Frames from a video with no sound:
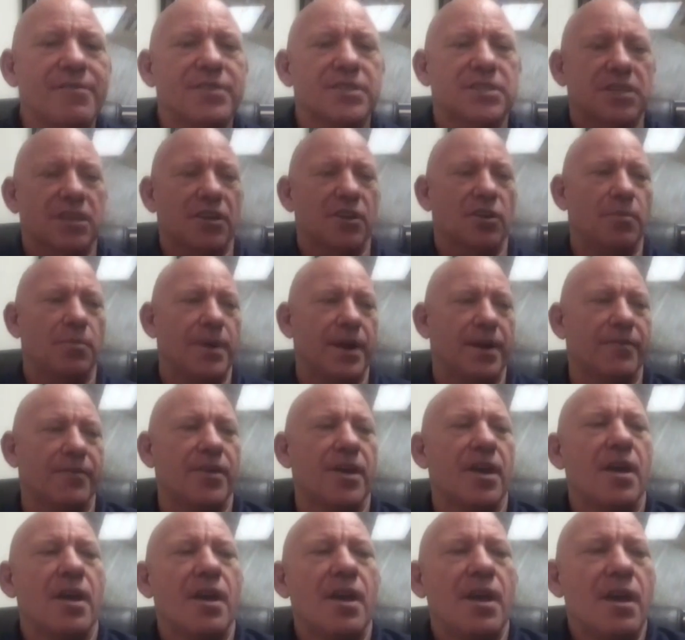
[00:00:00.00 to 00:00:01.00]
us a little bit of
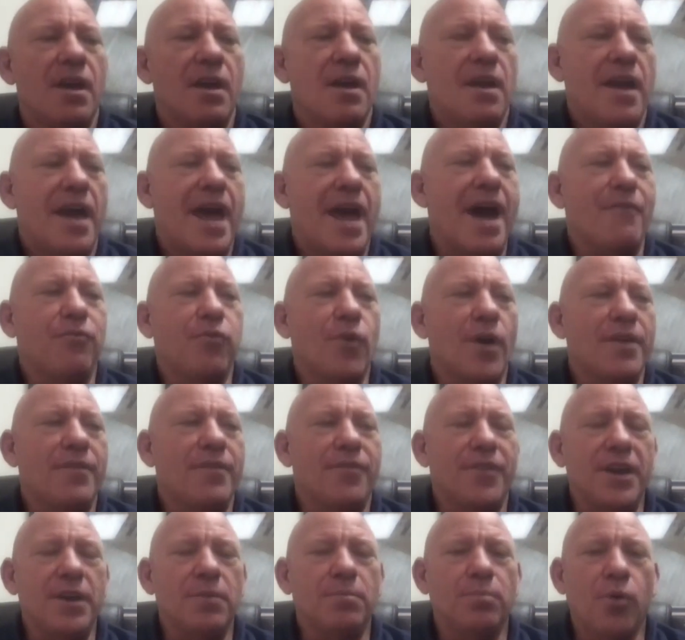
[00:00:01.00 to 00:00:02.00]
halfway
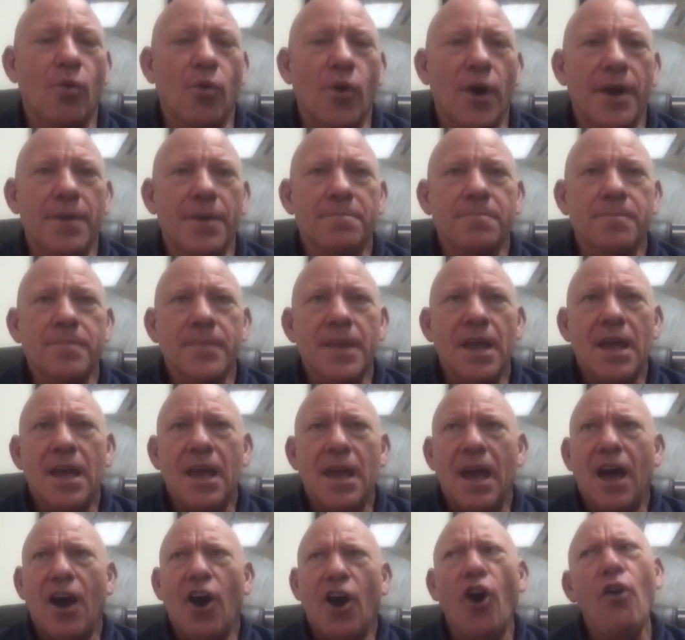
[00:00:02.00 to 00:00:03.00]
feed point.
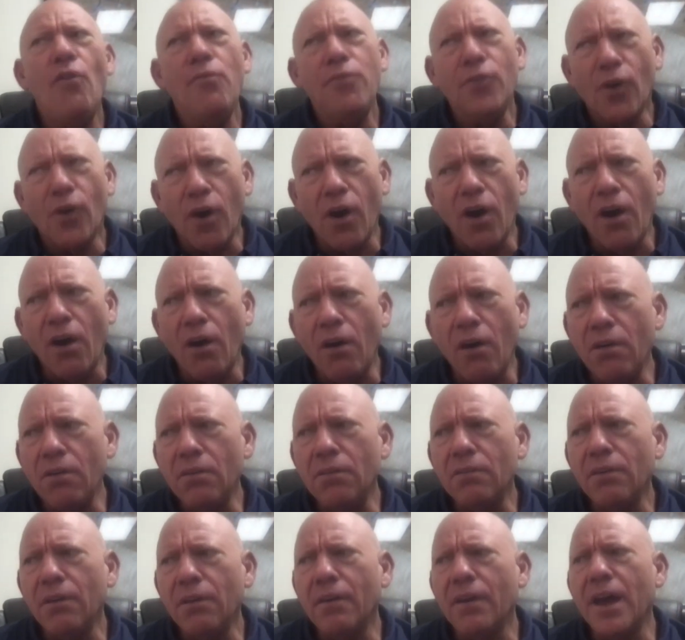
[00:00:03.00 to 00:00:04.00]

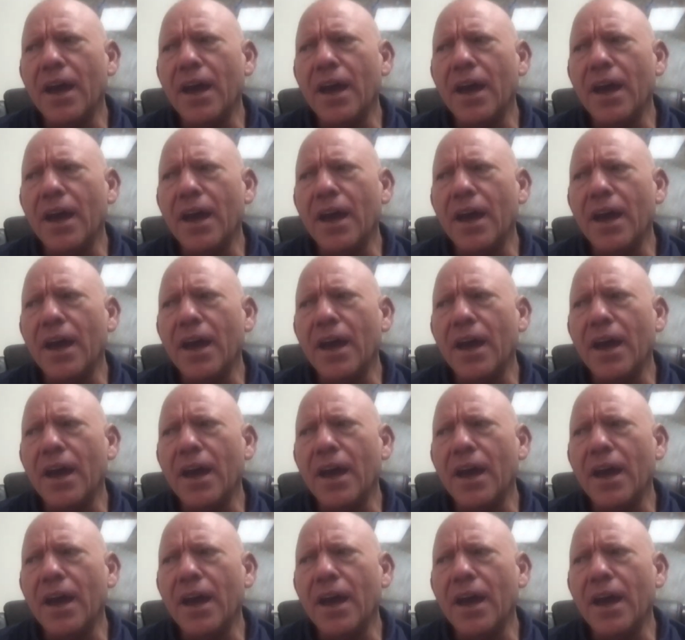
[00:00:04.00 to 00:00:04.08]
Overall,